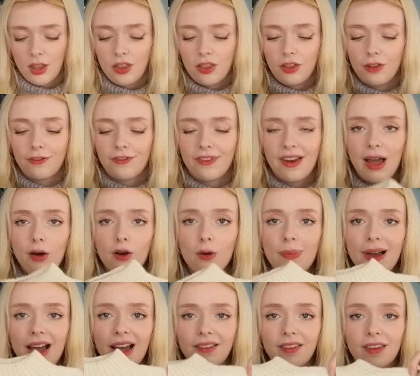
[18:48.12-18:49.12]
The
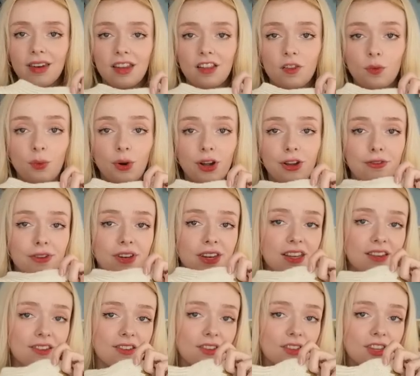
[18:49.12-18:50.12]
flower pattern is woven
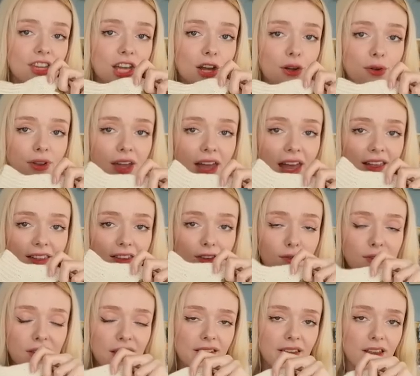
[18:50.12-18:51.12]
into the yoke as
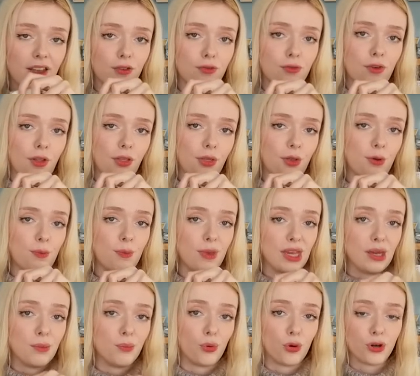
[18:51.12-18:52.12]
you knit it rather than
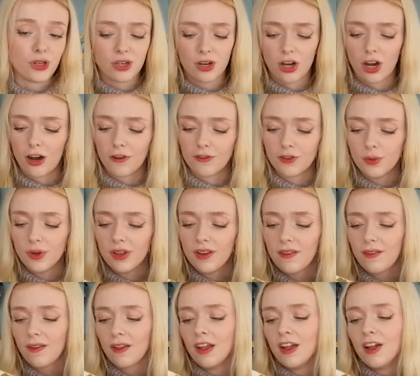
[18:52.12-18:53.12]
being embroidered
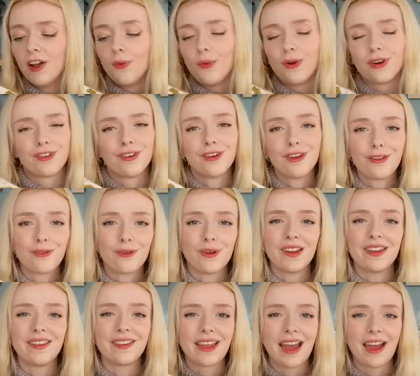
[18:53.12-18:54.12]
afterwards, which looks
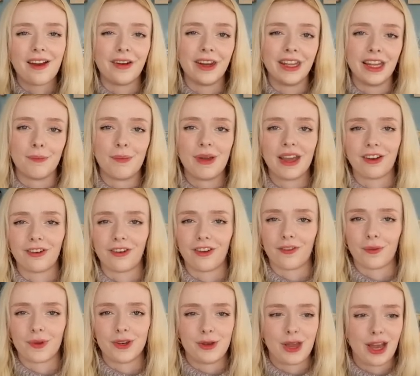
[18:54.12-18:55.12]
pretty scary in the
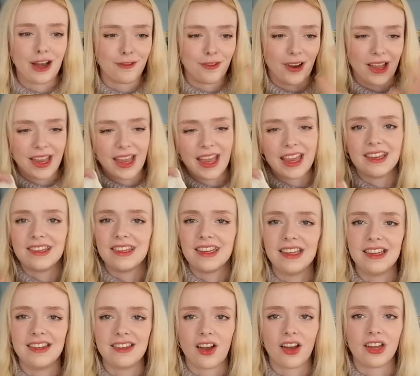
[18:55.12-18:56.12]
pictures when you have like
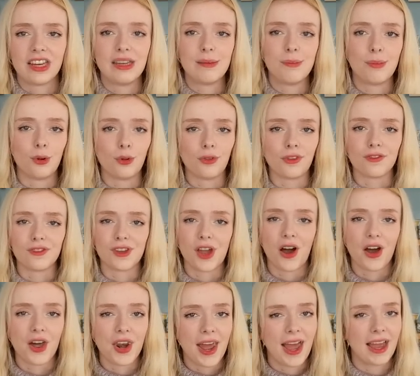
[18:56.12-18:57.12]
18 tiny balls of
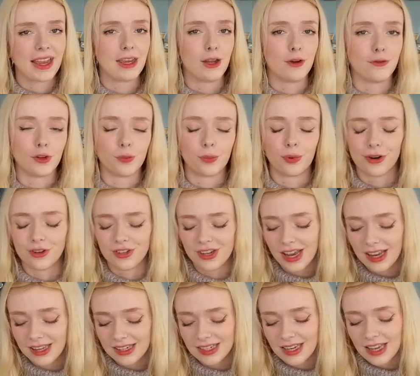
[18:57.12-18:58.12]
yarn hanging off your
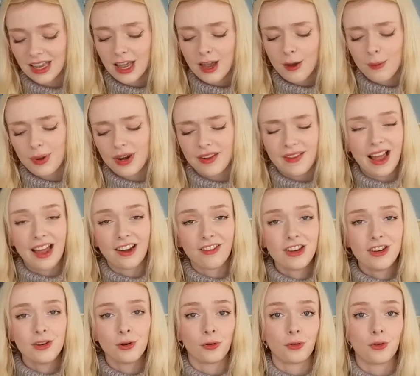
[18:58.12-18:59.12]
project, but it's
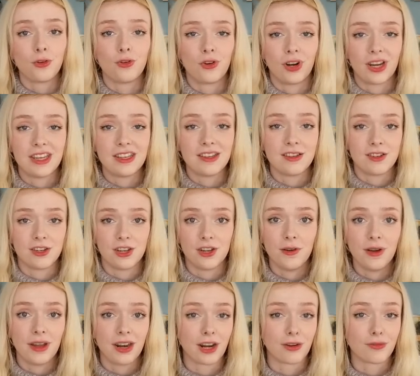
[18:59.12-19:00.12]
actually not too tricky to
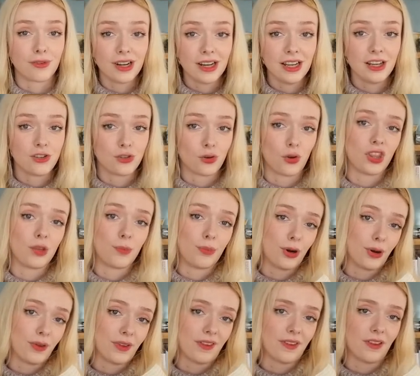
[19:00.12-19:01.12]
do and I really enjoyed the
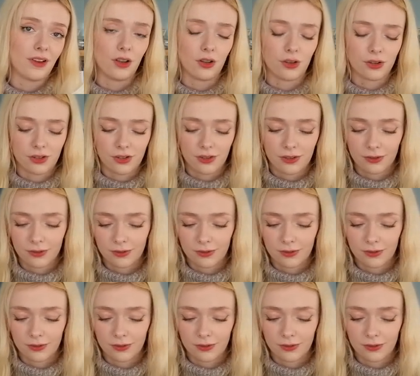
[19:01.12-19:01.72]
process a lot.